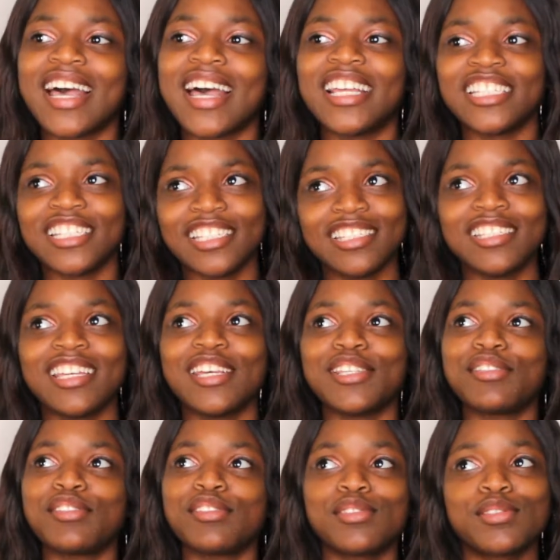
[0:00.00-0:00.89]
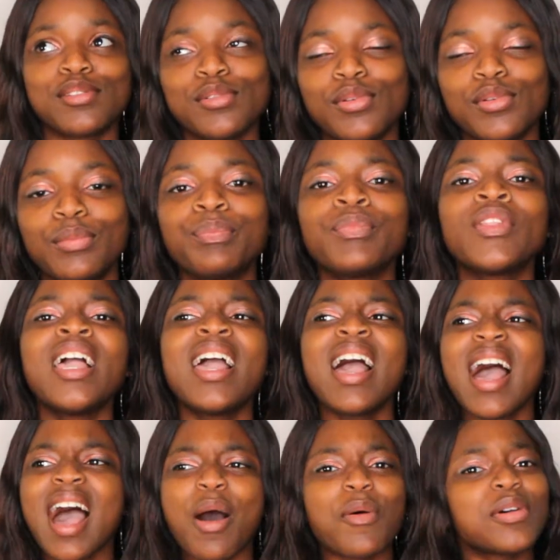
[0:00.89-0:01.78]
and in
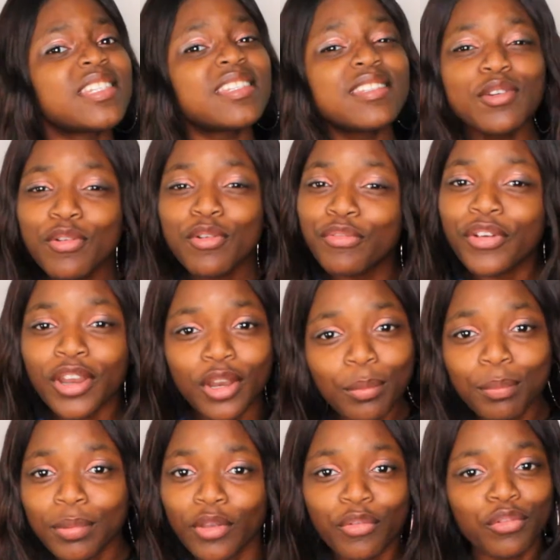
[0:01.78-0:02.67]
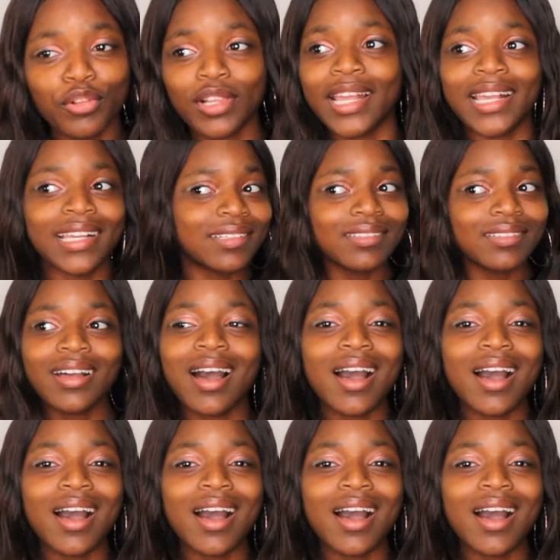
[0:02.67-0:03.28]
JS2 I was still very playful like